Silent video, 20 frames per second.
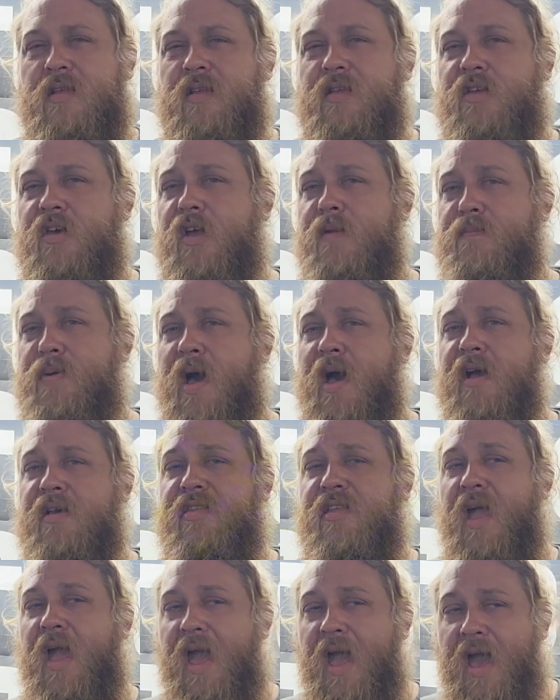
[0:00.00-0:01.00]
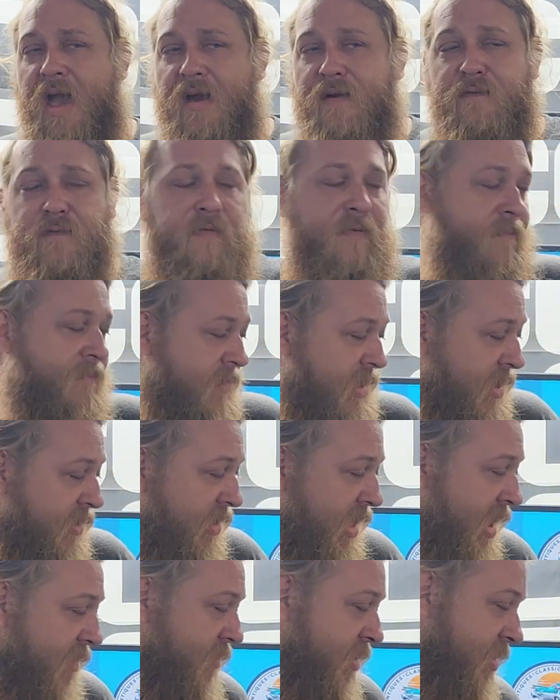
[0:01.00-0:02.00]
good box to have. I
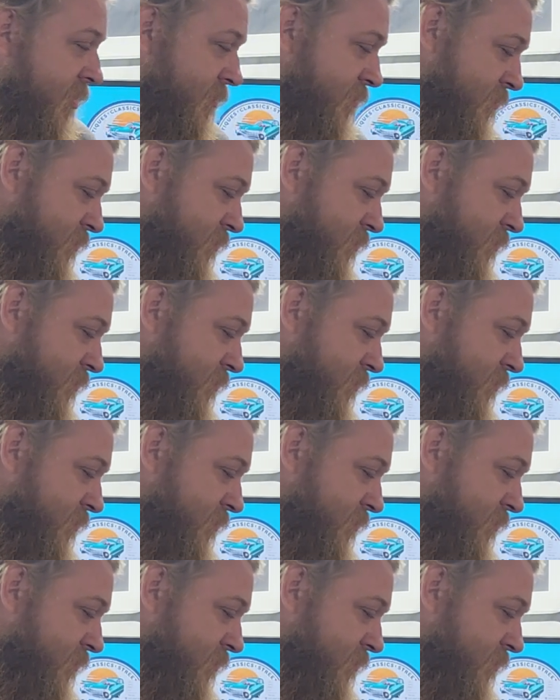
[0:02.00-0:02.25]
love it.